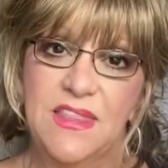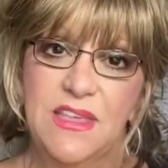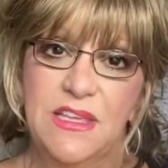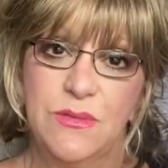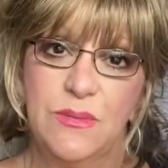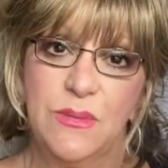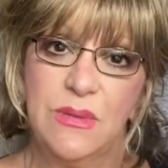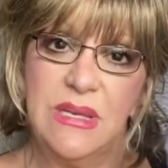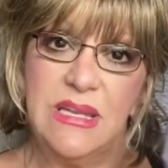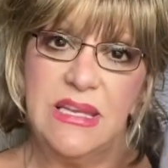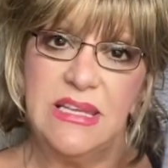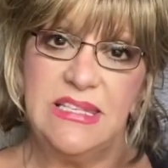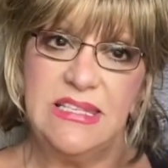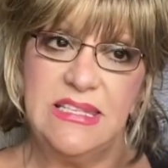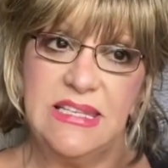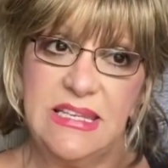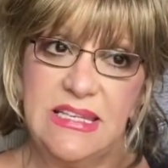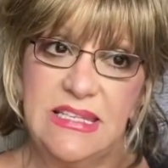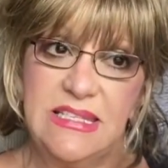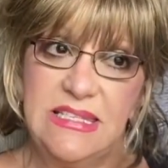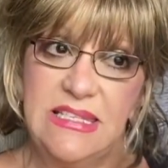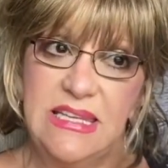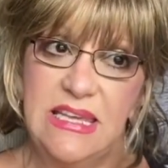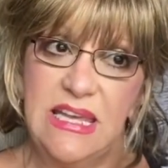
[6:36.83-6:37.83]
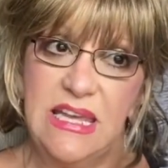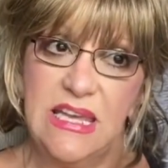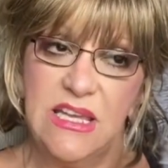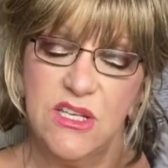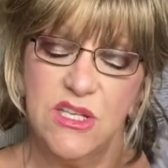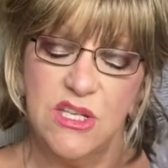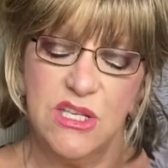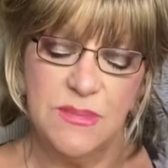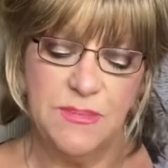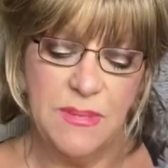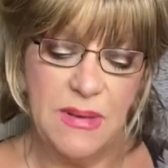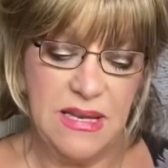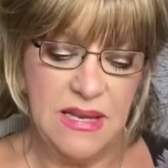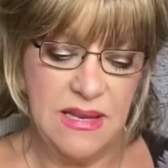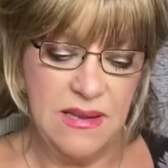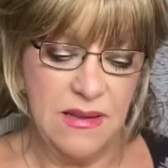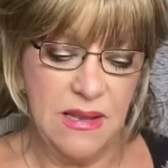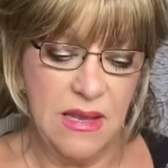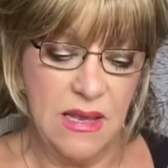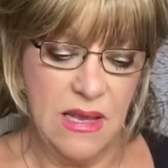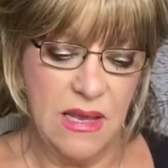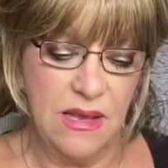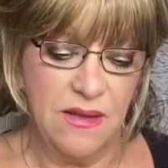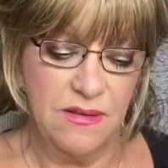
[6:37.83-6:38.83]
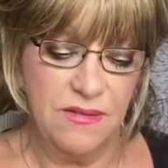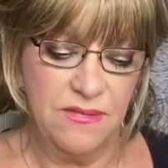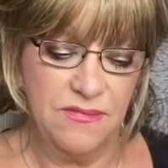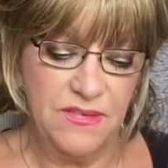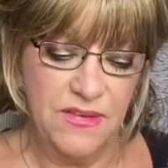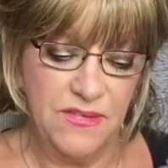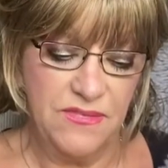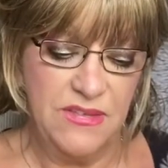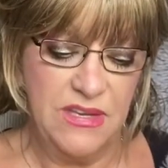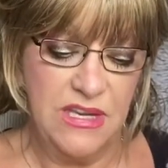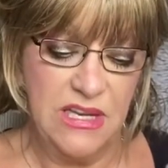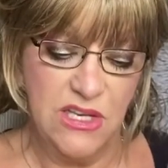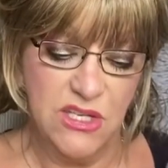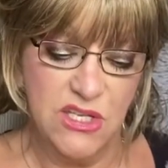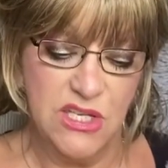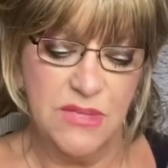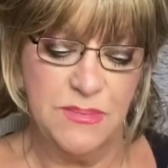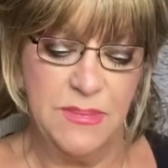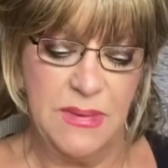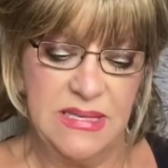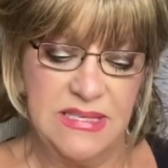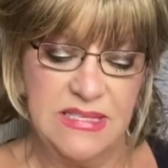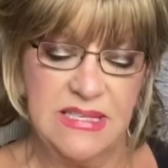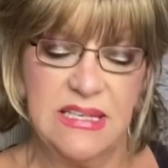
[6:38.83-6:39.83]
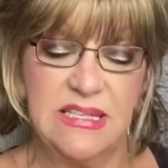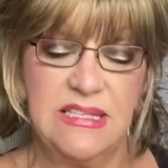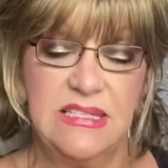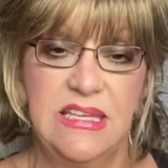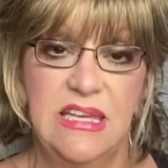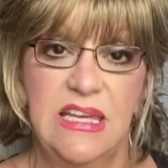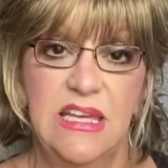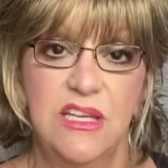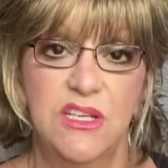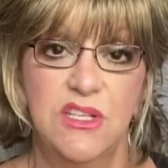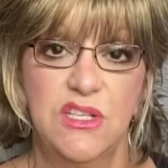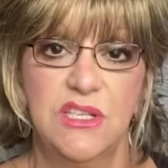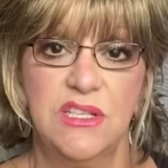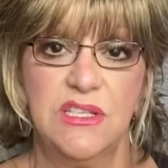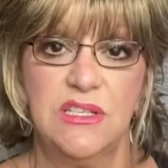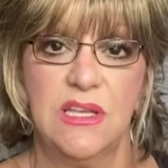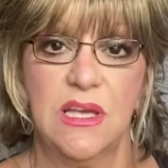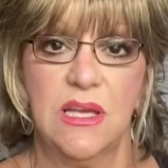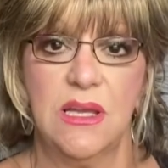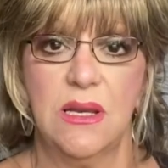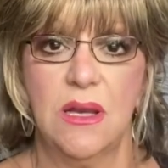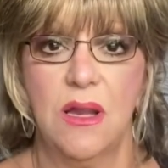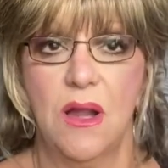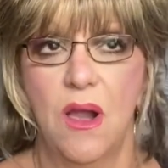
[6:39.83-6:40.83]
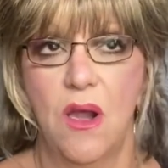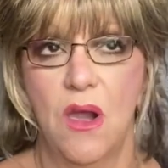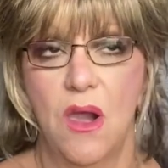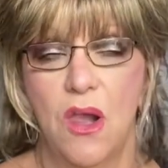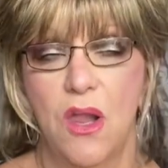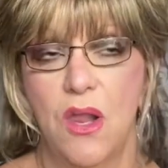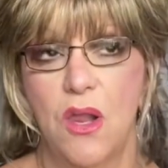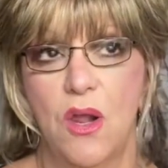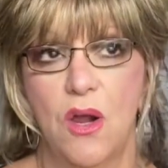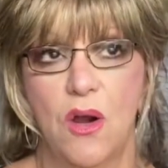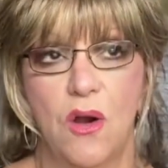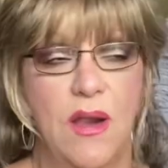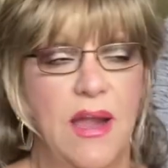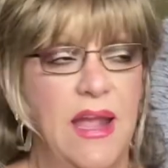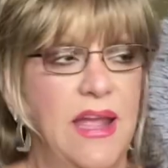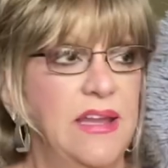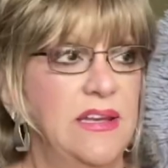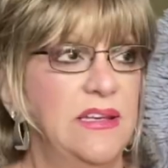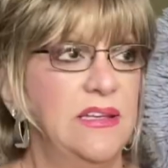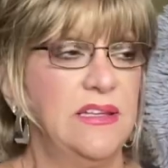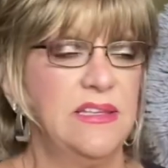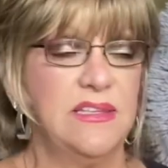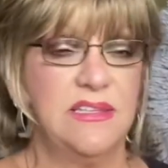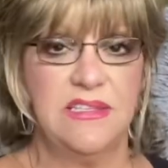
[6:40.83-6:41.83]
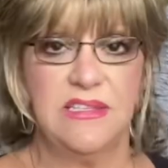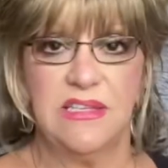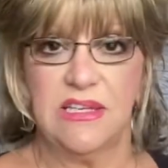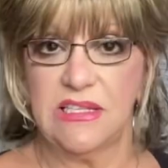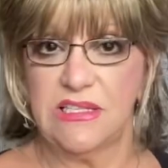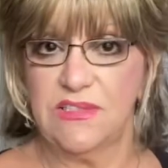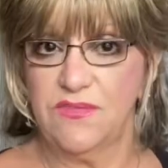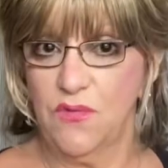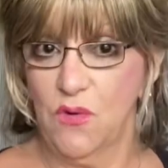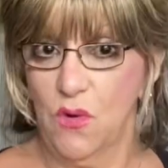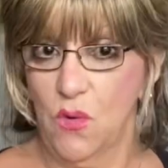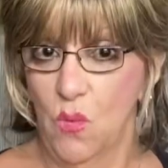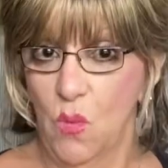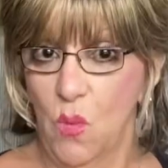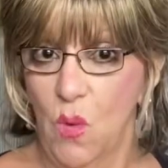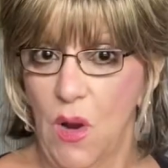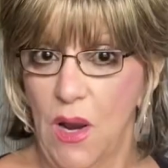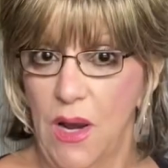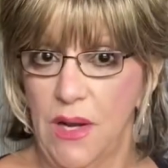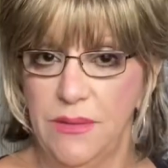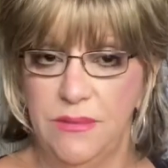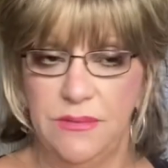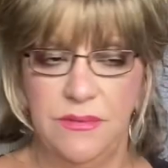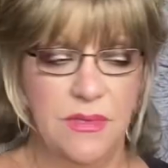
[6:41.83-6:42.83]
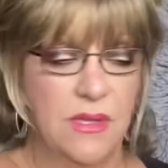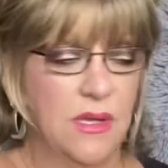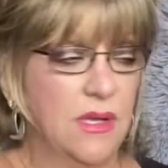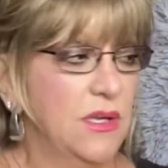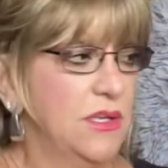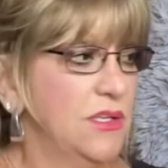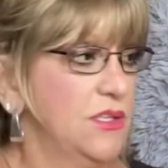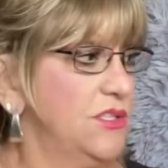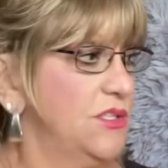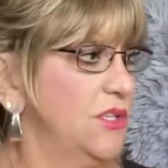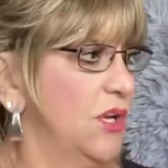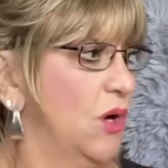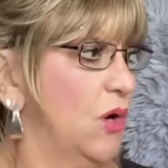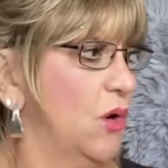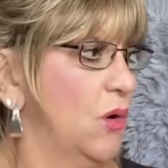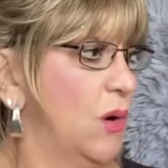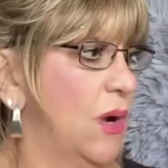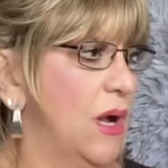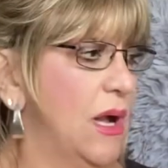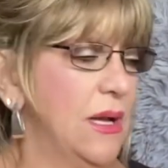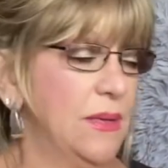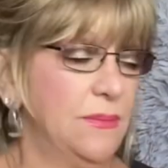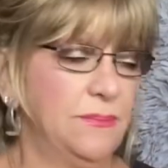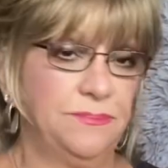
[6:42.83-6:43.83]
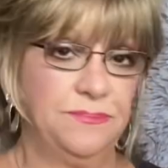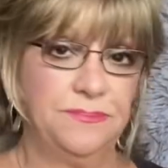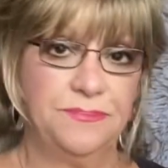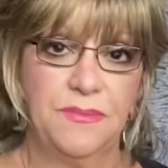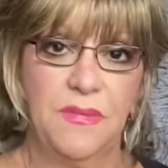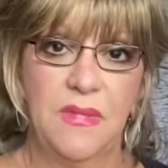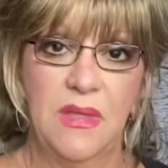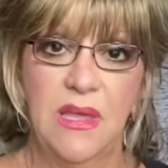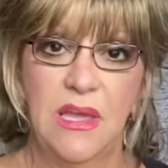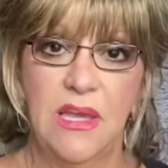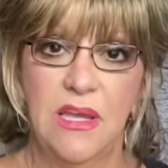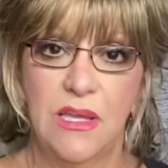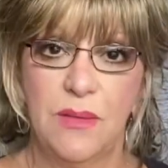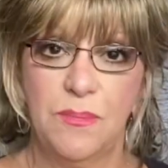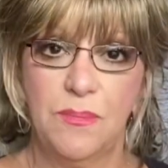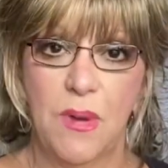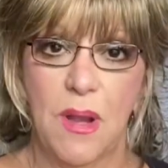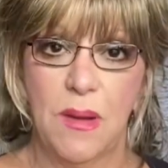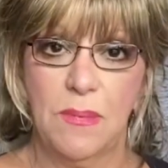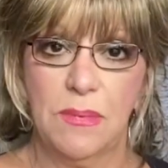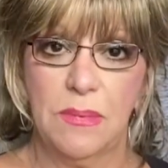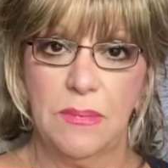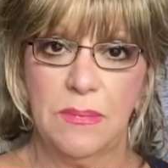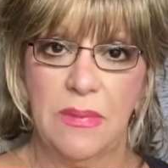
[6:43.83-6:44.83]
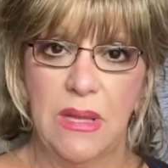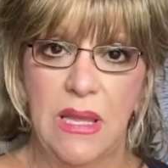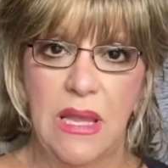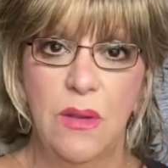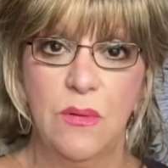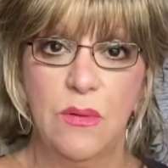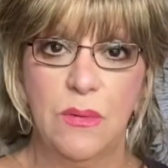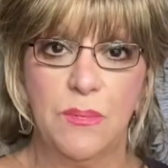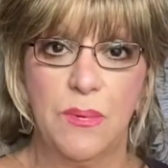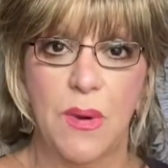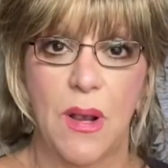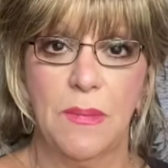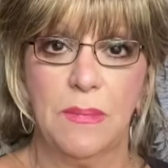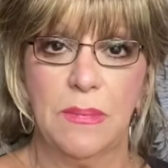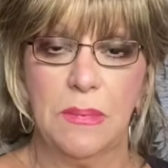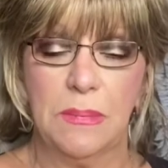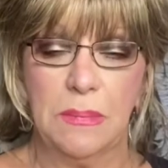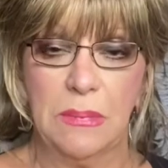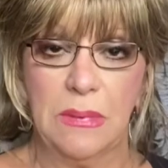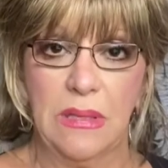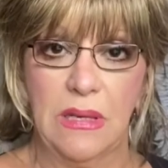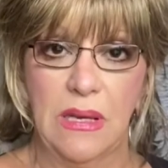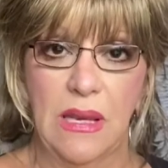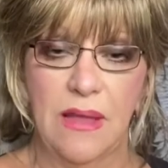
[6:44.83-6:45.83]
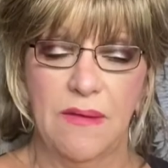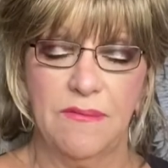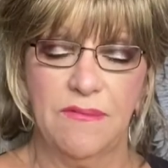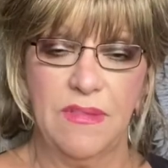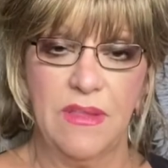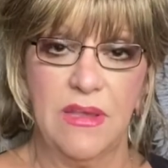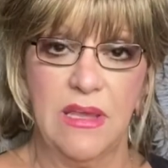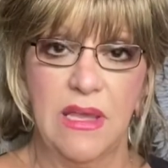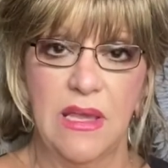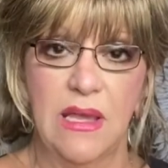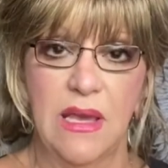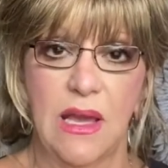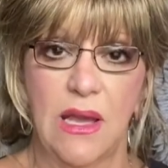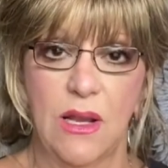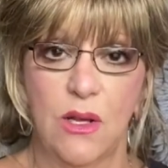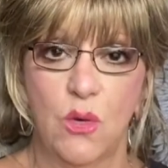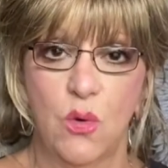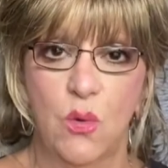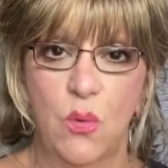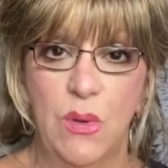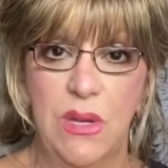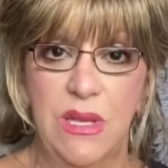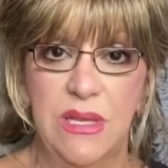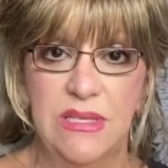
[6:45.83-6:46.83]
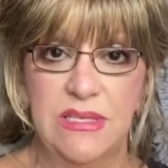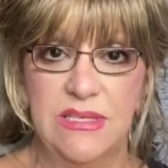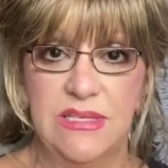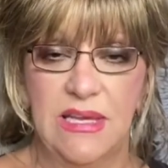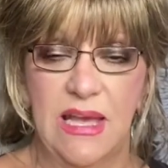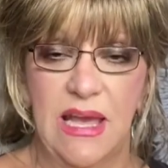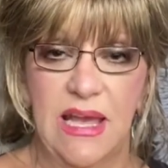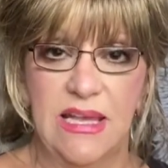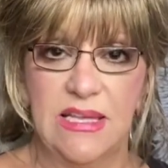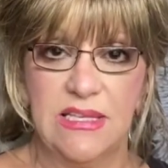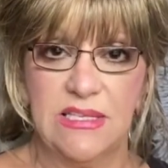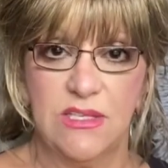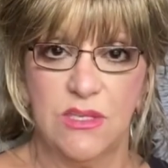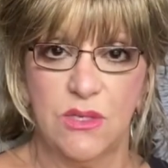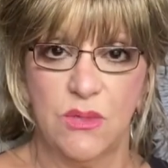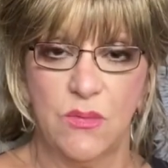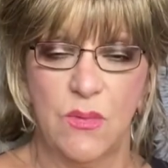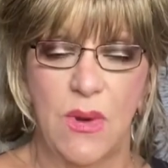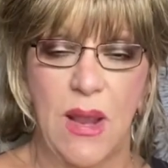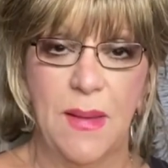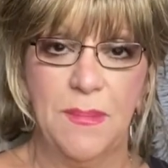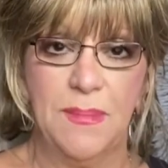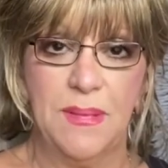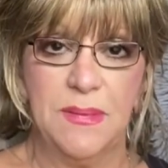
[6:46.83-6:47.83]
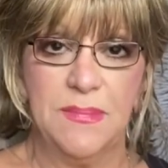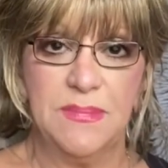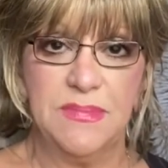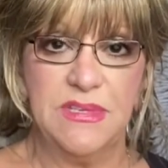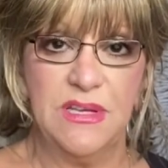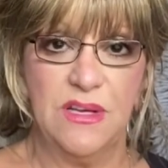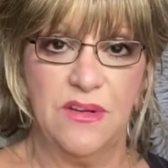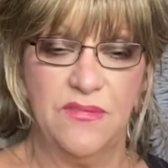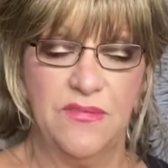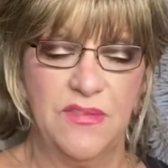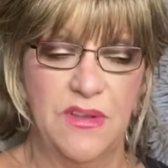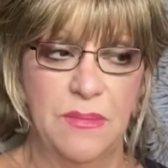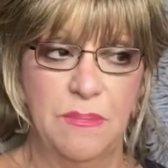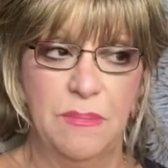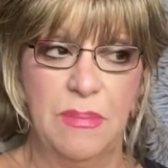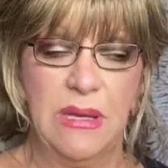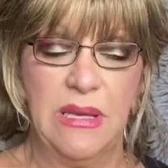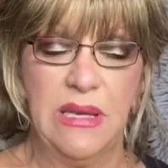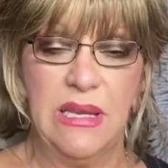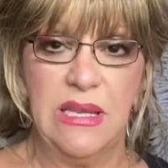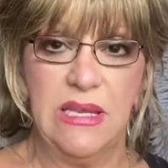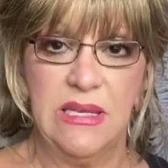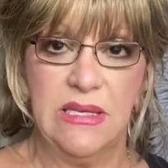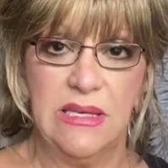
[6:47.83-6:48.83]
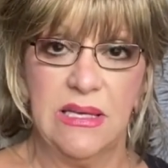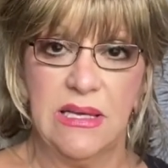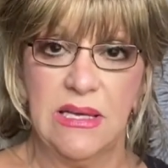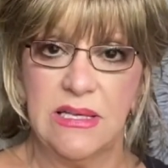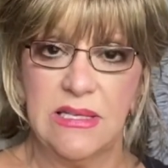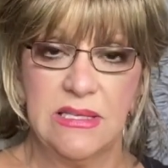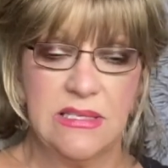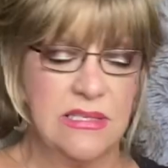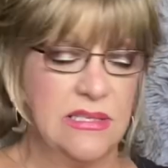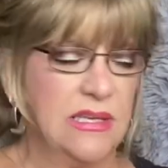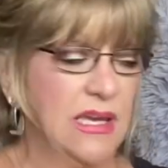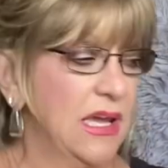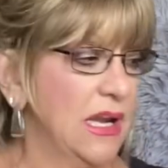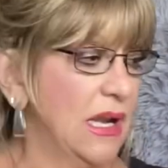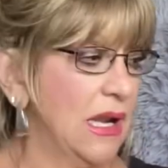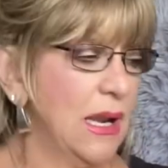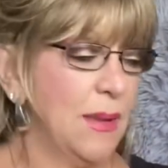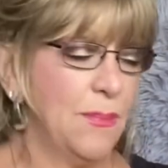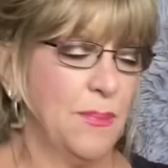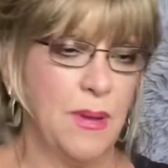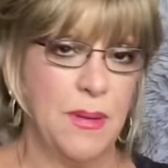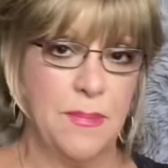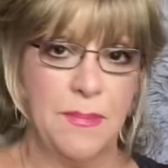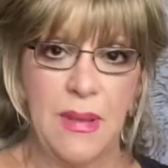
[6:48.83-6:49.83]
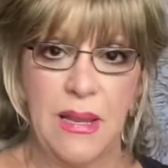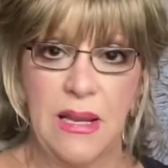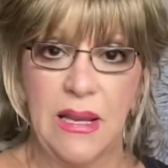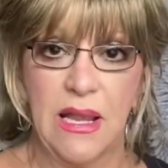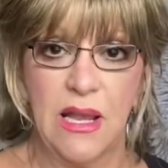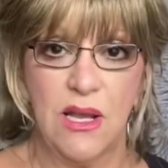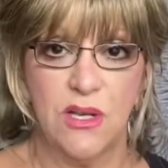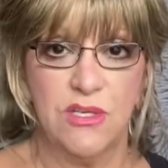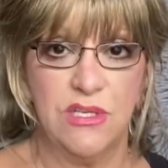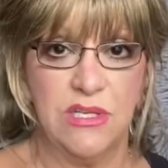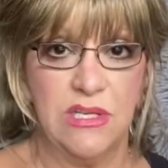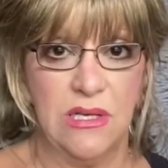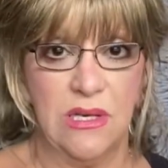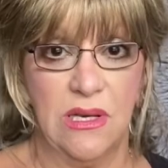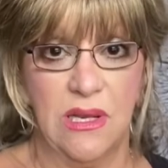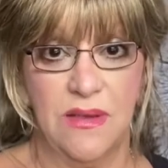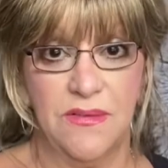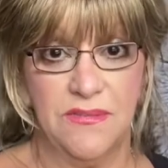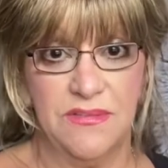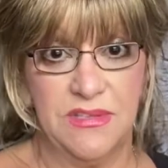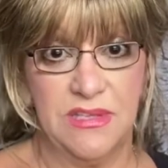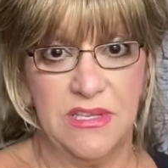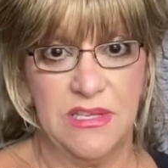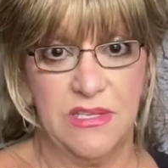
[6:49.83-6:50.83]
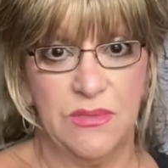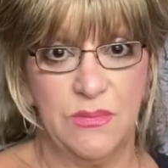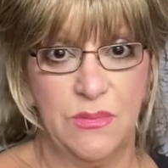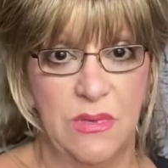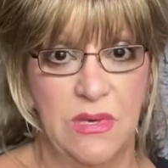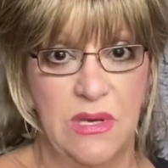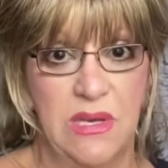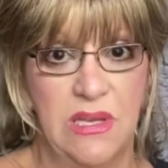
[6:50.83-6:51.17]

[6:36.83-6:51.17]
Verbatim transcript: this one is 60 inches by uh, 50 inches by 60 inches and you know, Hayden's six foot one, so um, he could probably, he would probably love the uh, queen size to wrap himself in, but he does cuddle up on my couch. He loves this one.